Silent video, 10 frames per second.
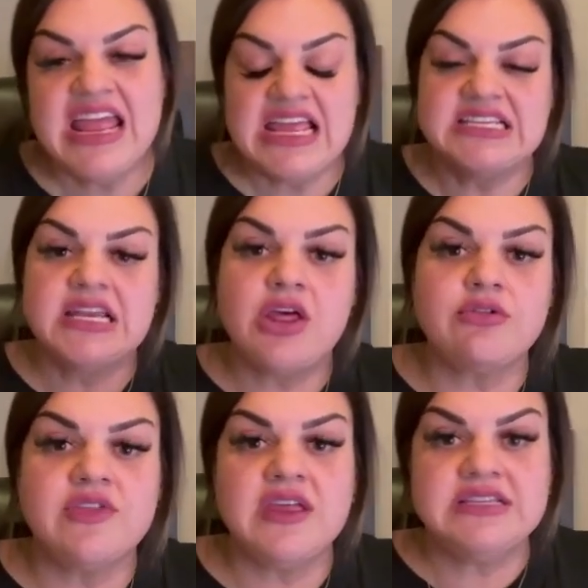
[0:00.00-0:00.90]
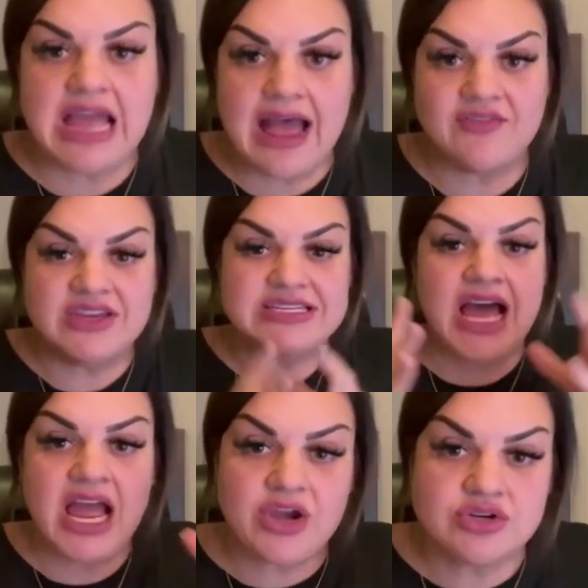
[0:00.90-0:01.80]
It's another thing to have an
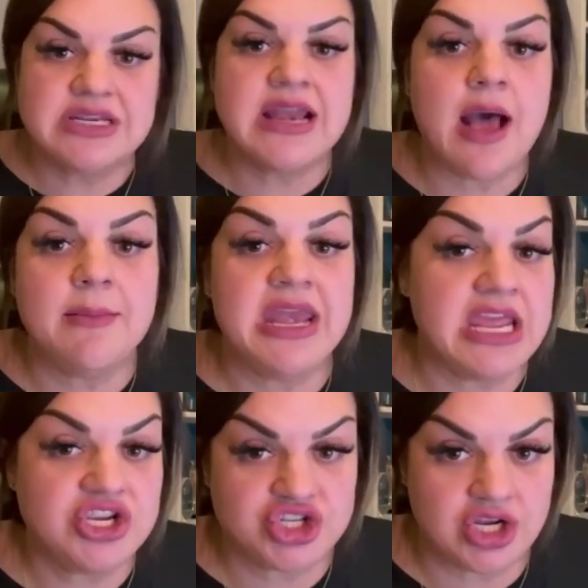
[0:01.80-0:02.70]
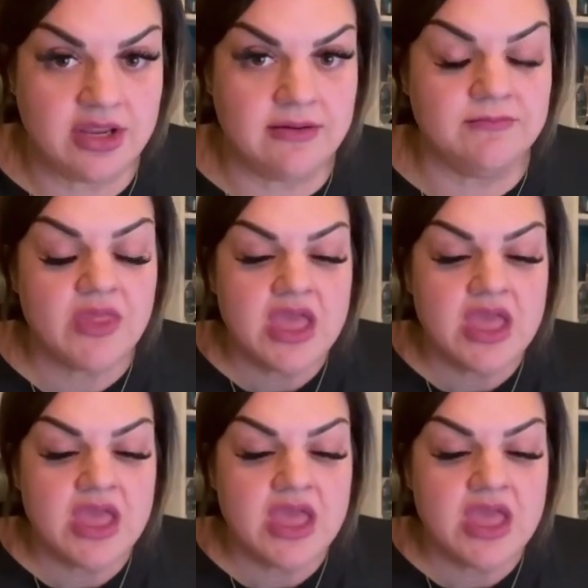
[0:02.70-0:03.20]
entire denomination